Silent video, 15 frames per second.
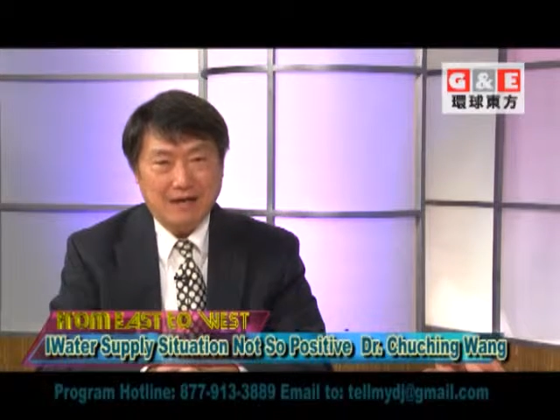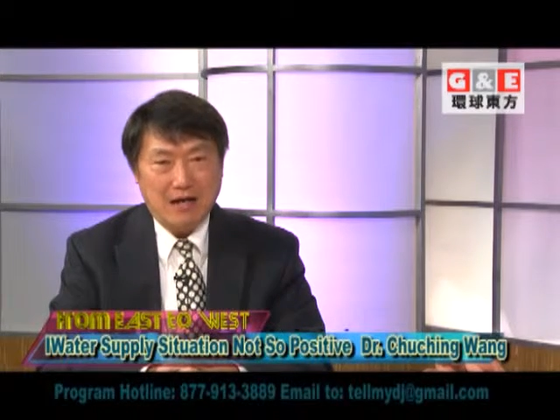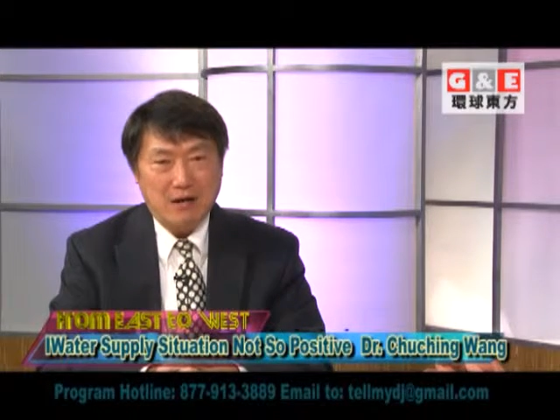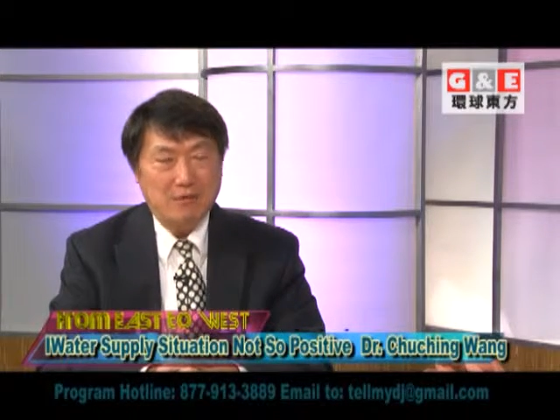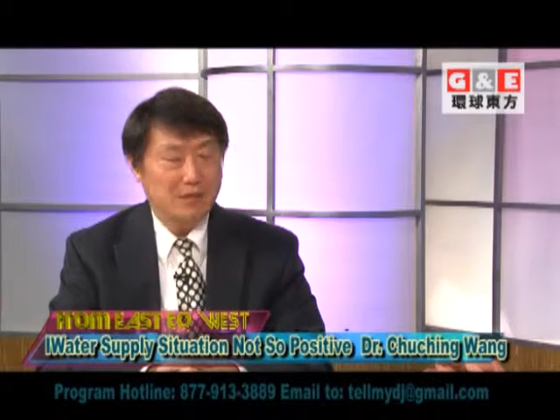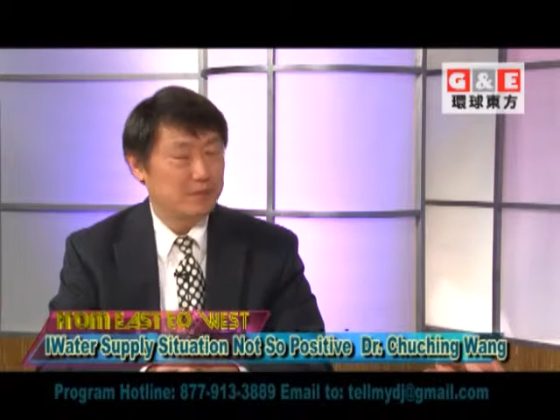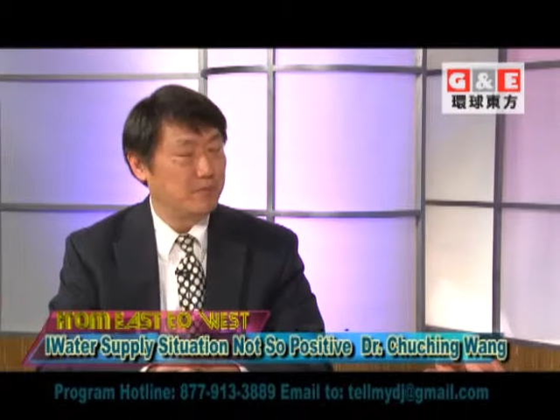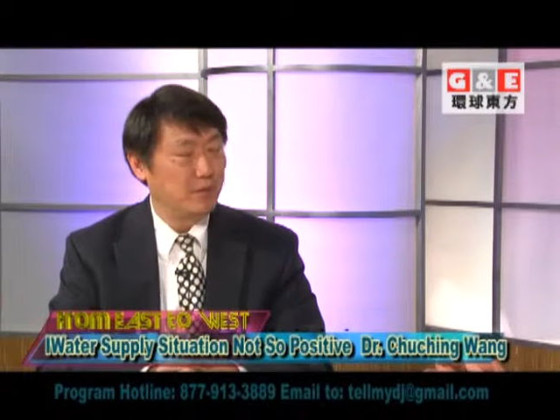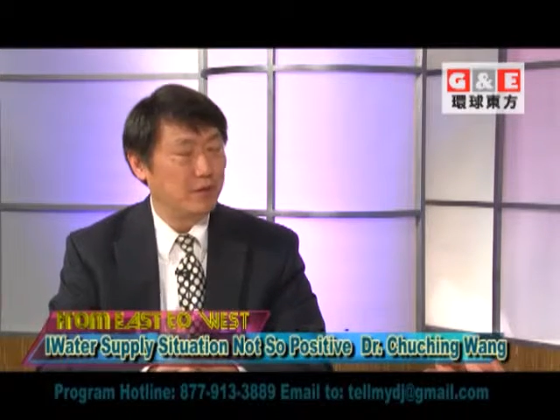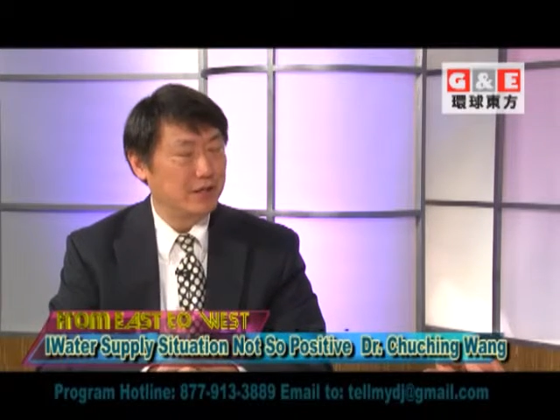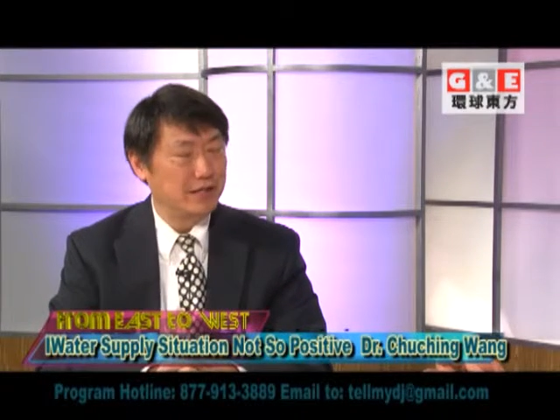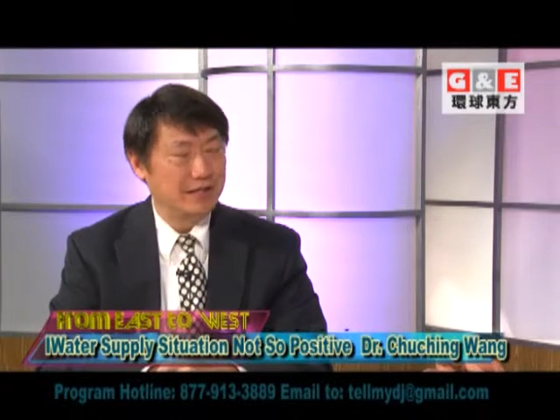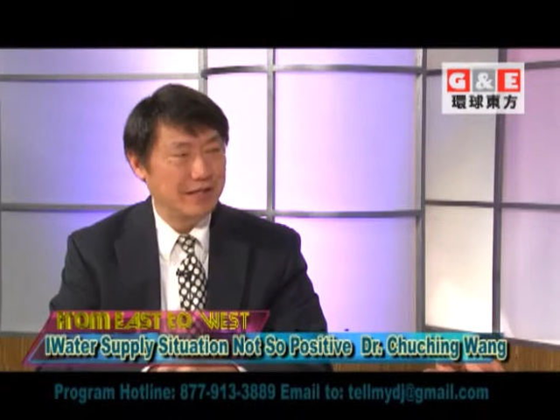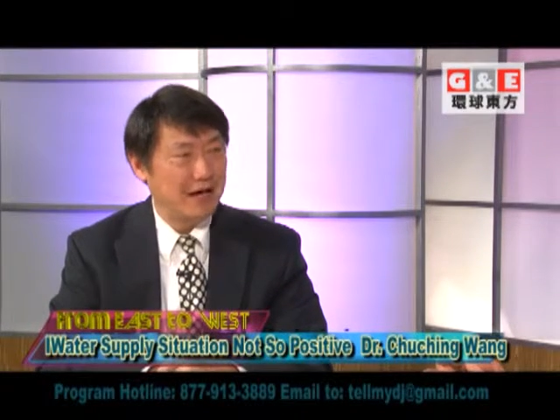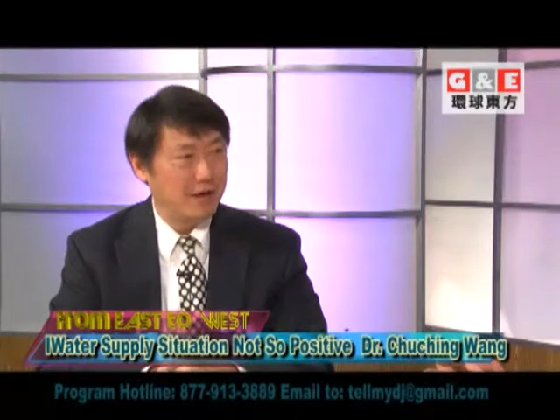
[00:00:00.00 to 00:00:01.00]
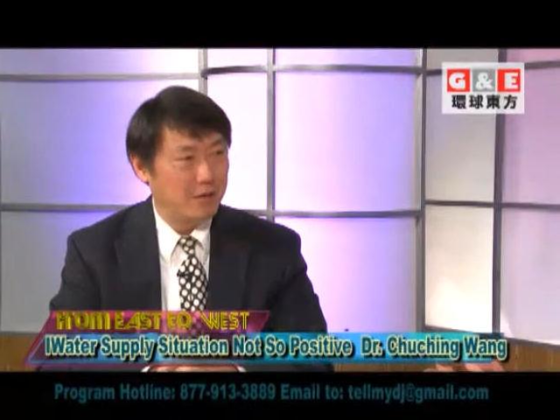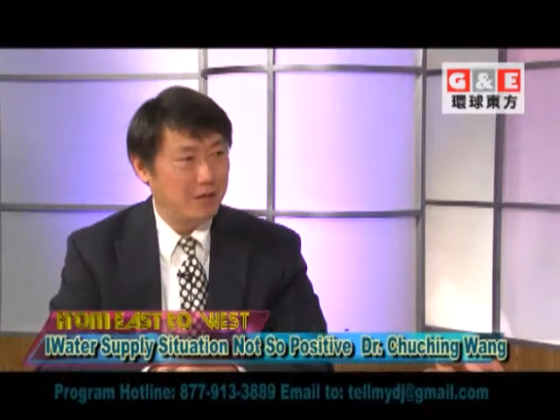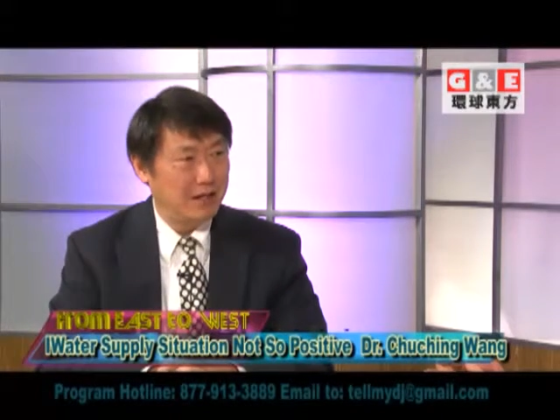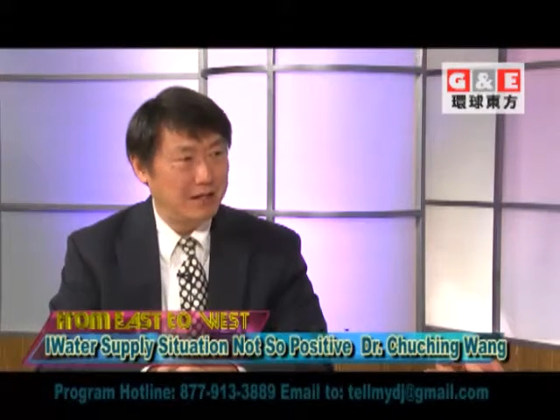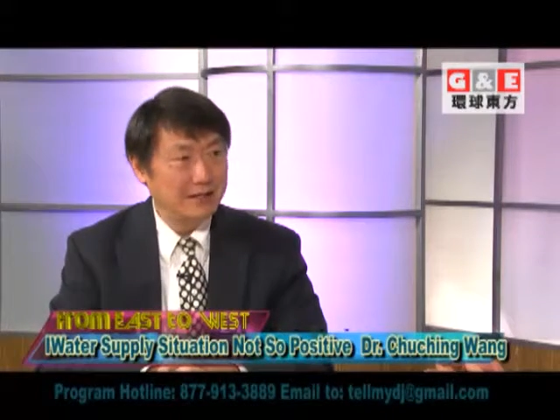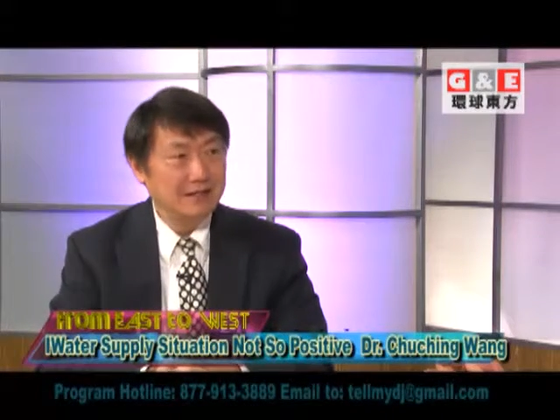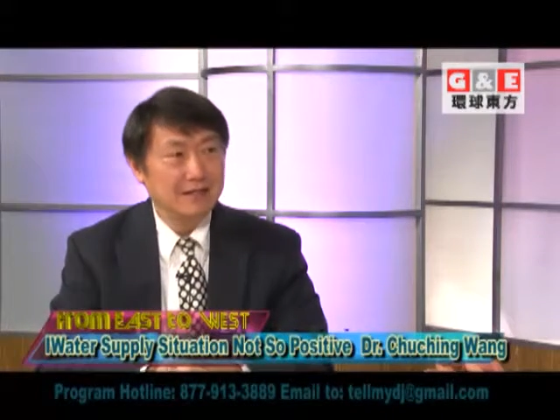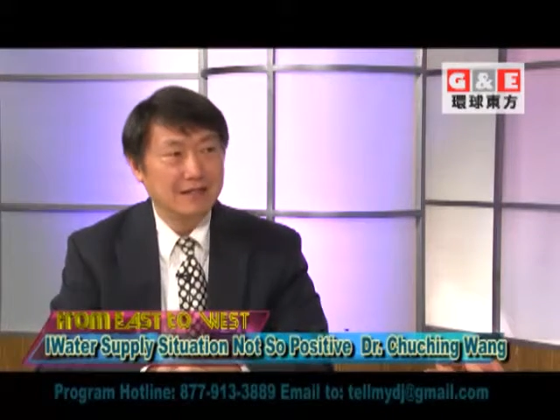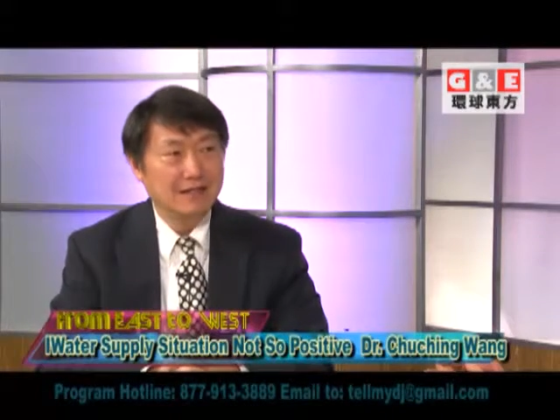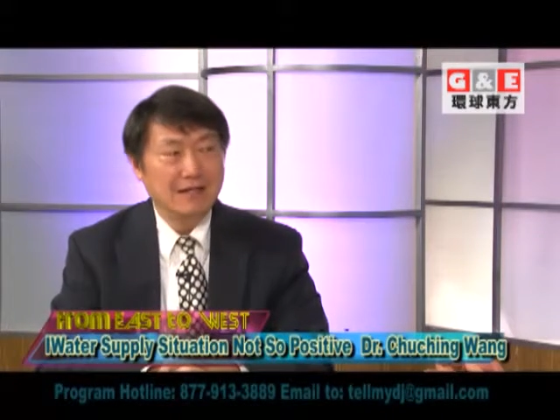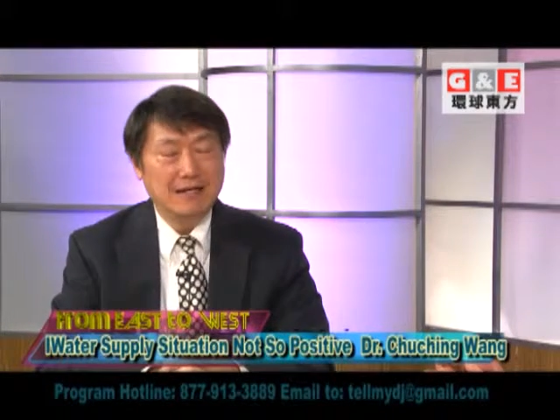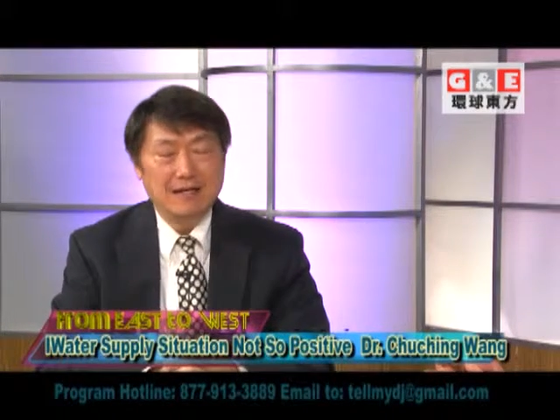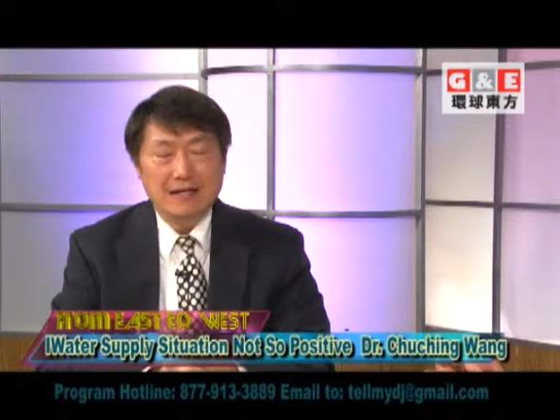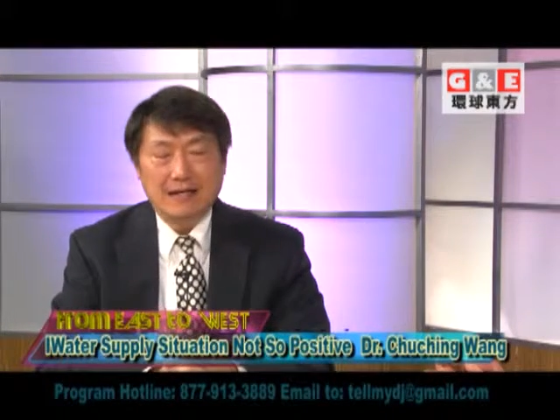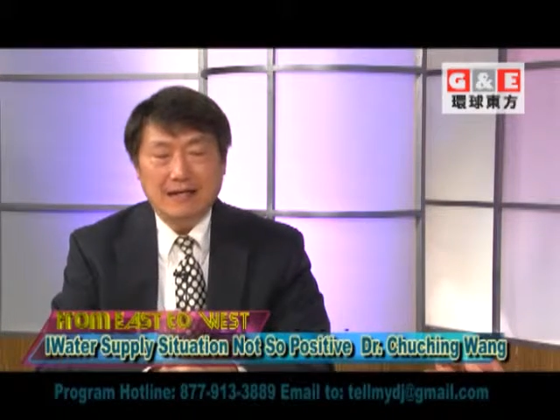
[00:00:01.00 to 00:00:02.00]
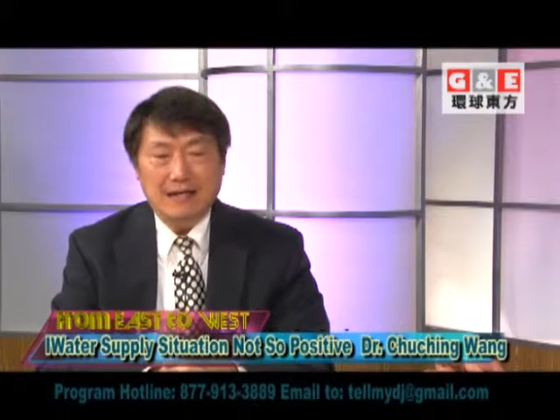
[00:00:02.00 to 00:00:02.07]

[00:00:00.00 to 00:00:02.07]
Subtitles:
I was born in Taiwan.